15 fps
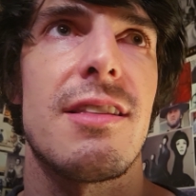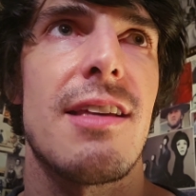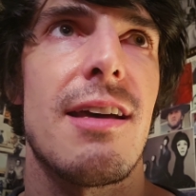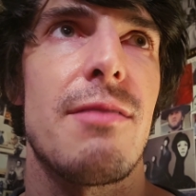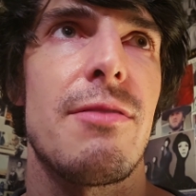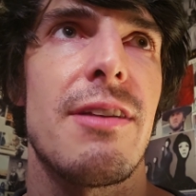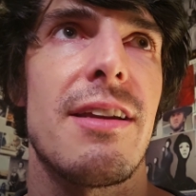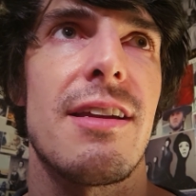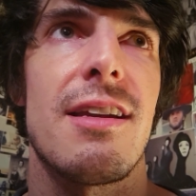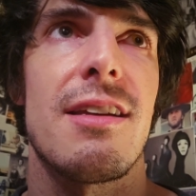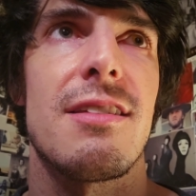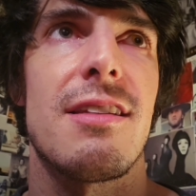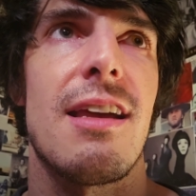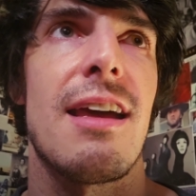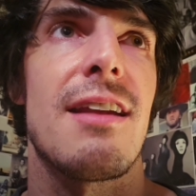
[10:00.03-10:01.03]
it that way, I
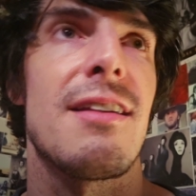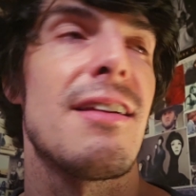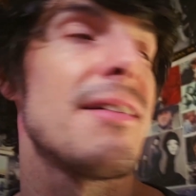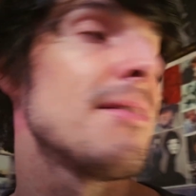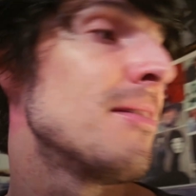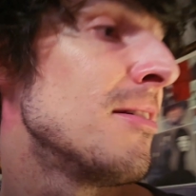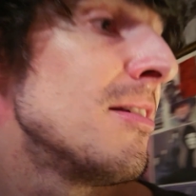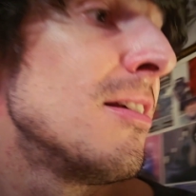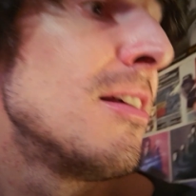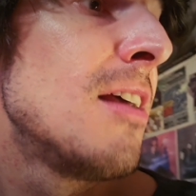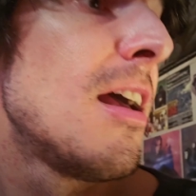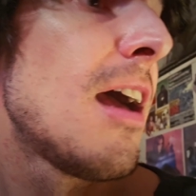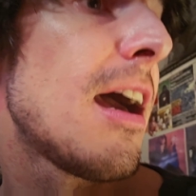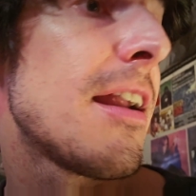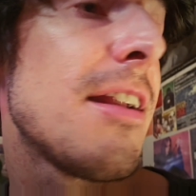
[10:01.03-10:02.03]
guess. I
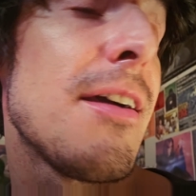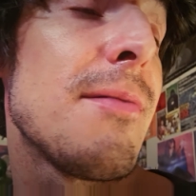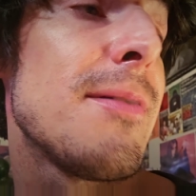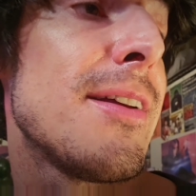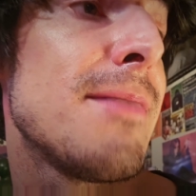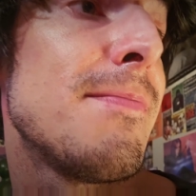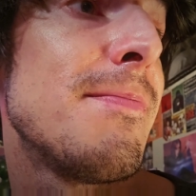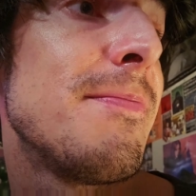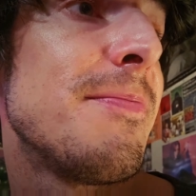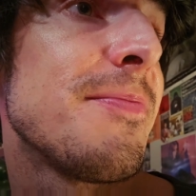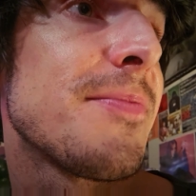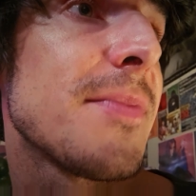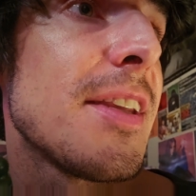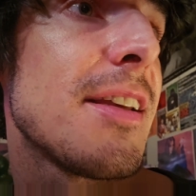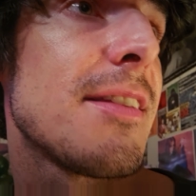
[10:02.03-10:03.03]
don't know, man.
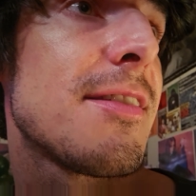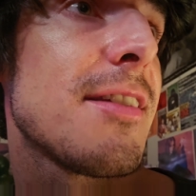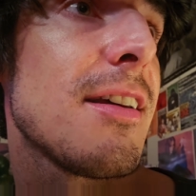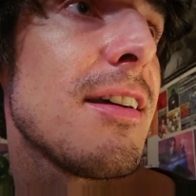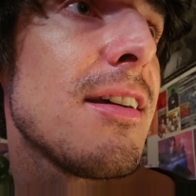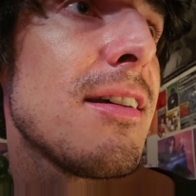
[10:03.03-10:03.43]
It's,